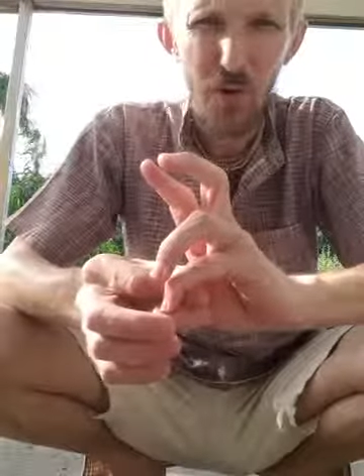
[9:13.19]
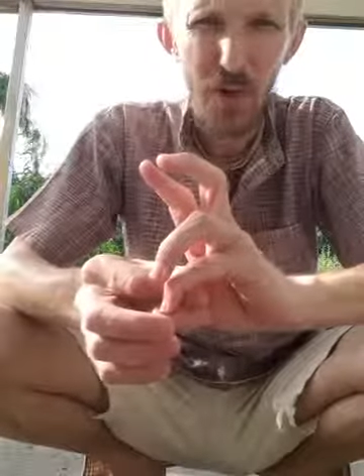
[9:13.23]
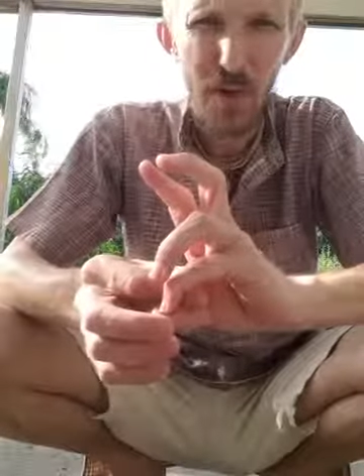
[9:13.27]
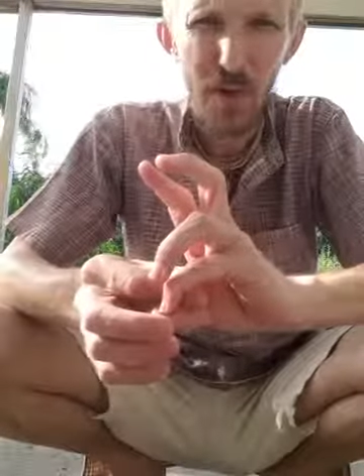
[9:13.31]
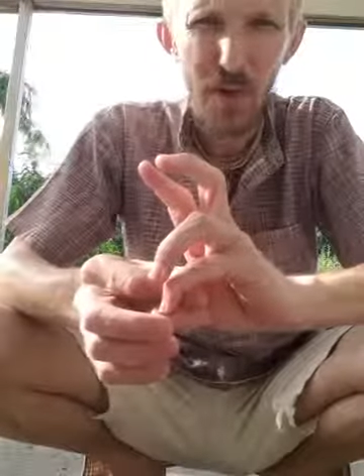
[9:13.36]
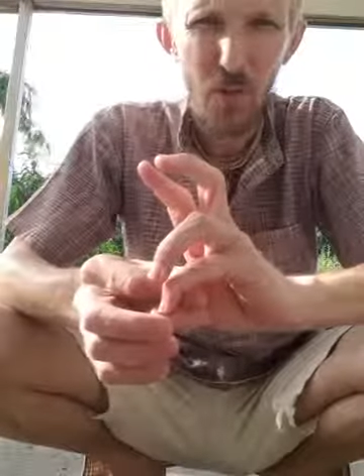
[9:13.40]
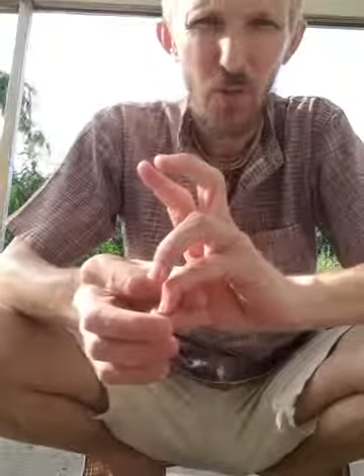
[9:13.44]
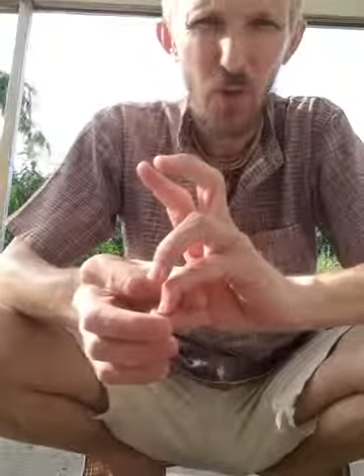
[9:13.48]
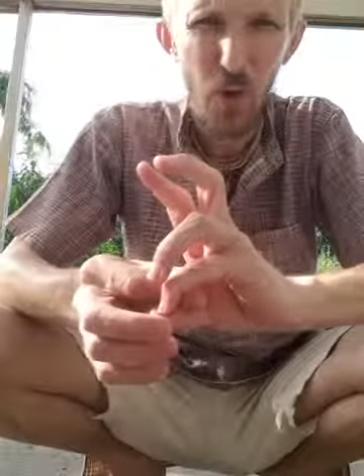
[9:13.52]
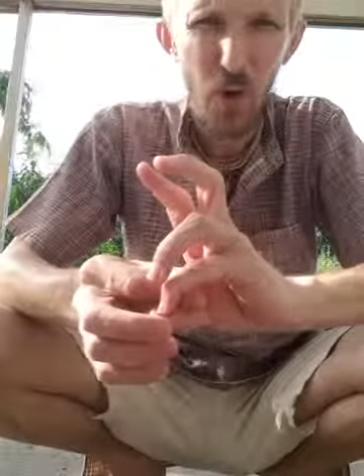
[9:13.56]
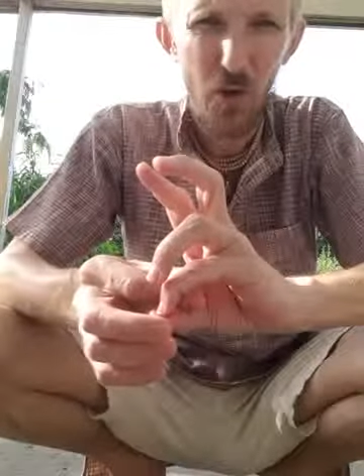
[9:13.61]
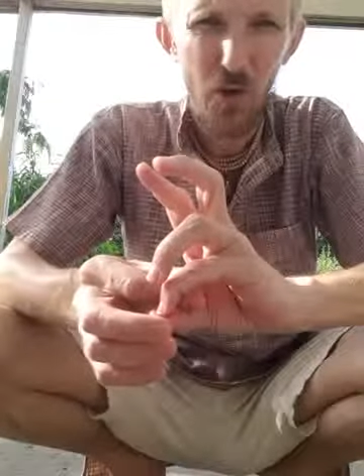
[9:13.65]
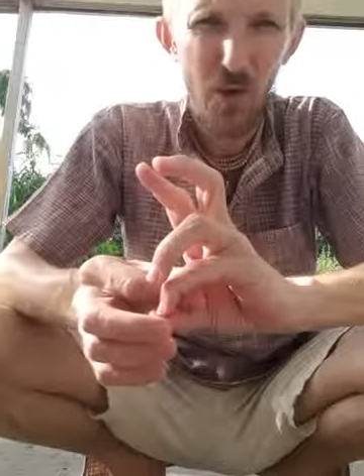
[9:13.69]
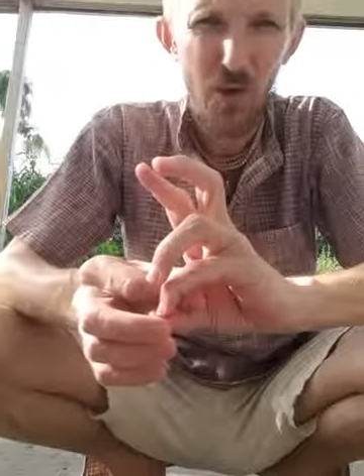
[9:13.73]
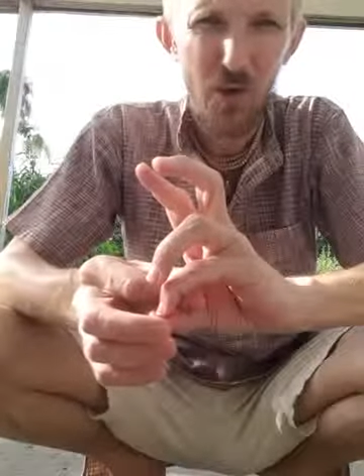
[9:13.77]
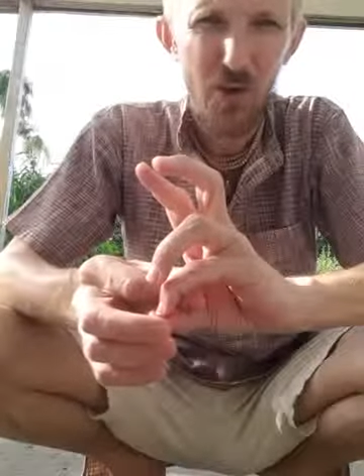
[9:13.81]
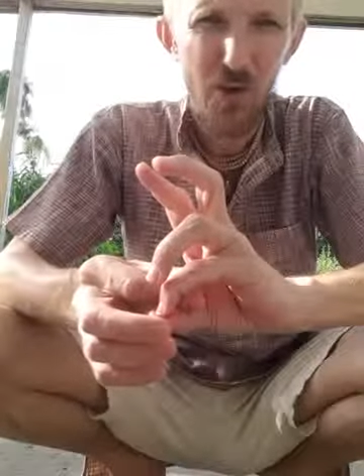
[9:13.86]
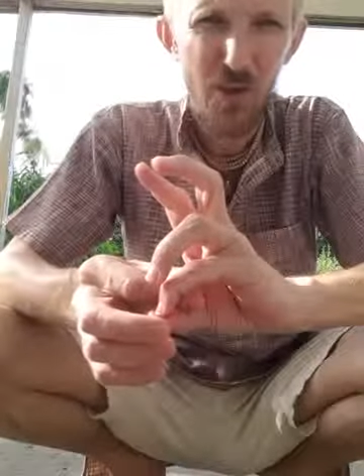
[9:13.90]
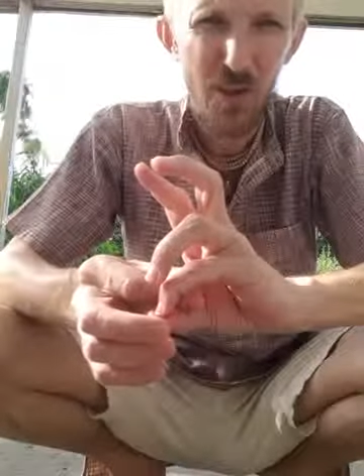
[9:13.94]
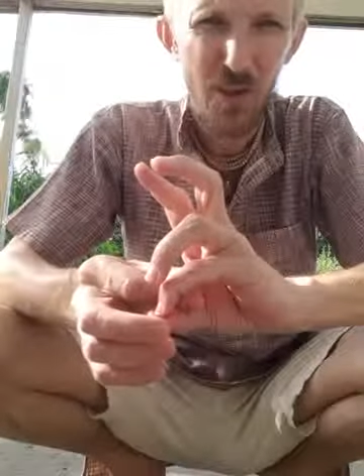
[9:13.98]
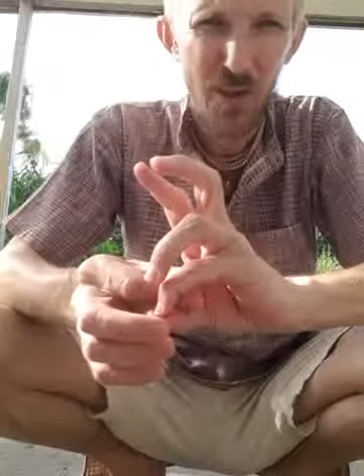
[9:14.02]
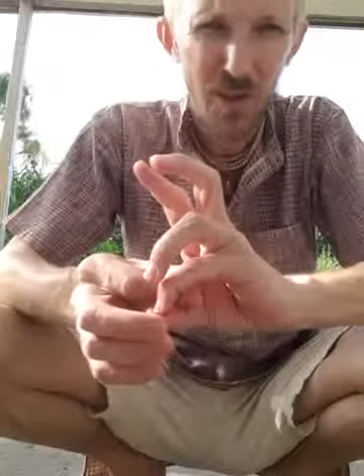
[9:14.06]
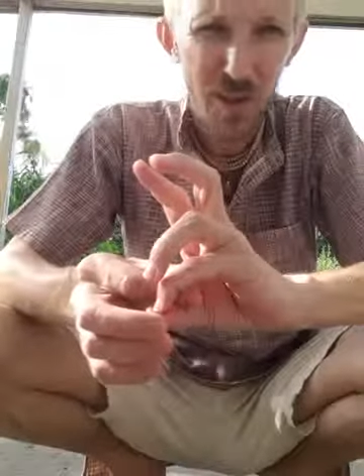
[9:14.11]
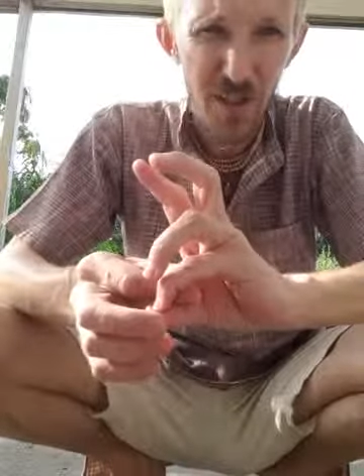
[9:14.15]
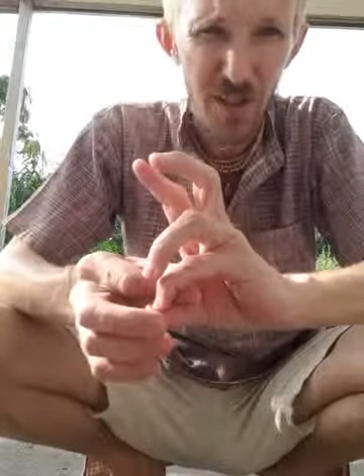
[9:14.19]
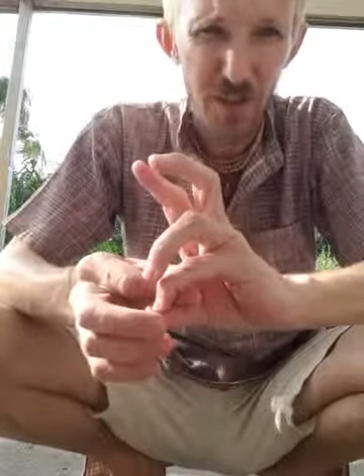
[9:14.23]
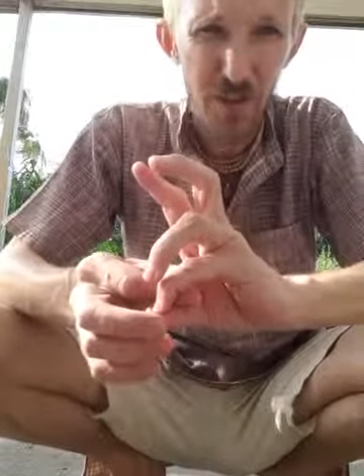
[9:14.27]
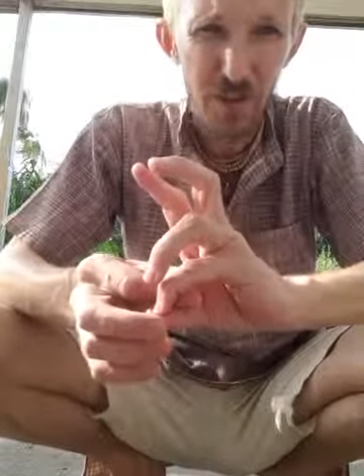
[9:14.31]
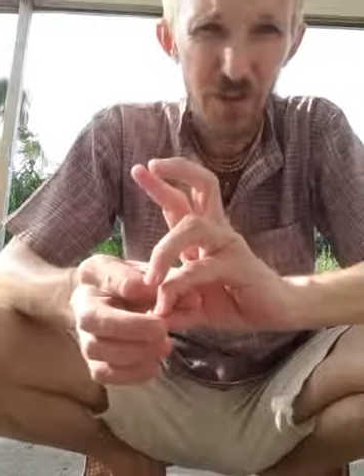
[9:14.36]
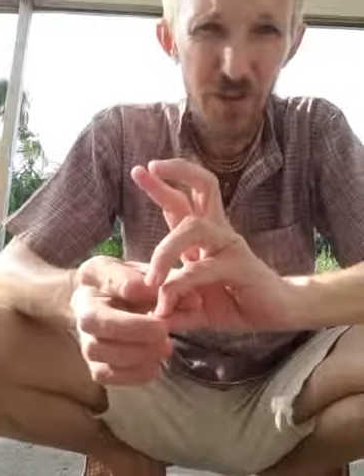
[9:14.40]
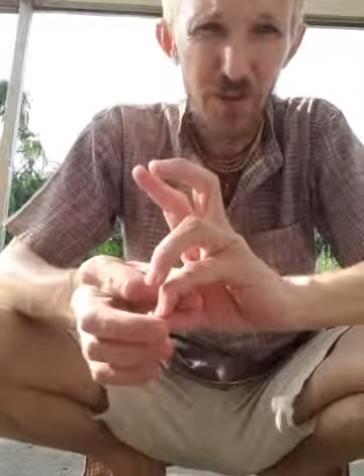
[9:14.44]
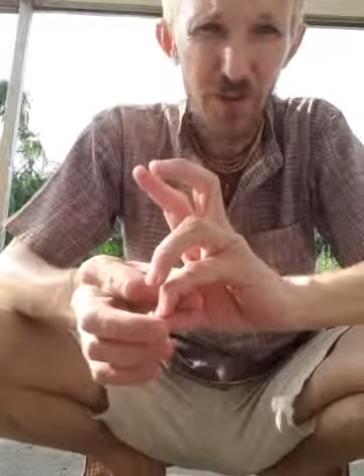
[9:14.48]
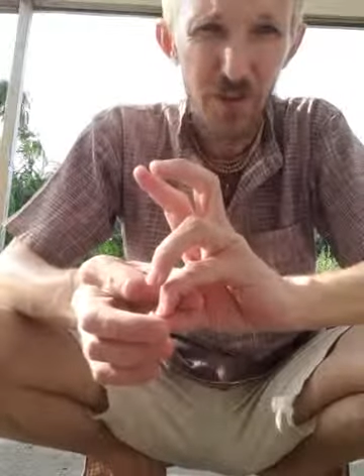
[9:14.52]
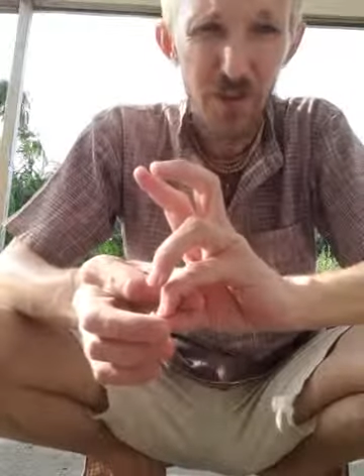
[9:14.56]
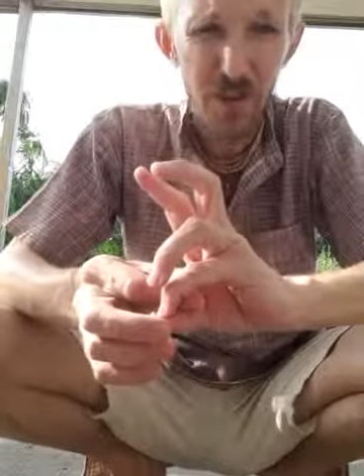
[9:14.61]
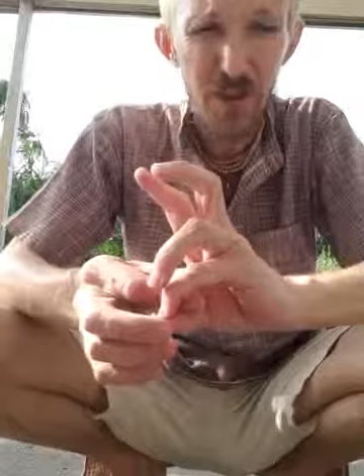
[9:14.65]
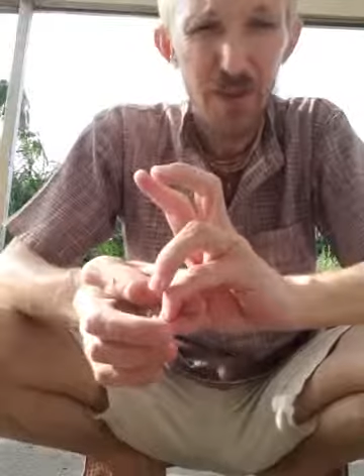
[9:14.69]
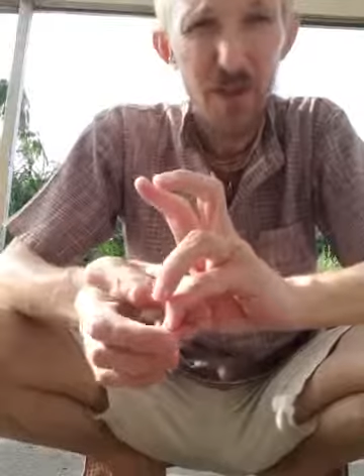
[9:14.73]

that it wasn't healed.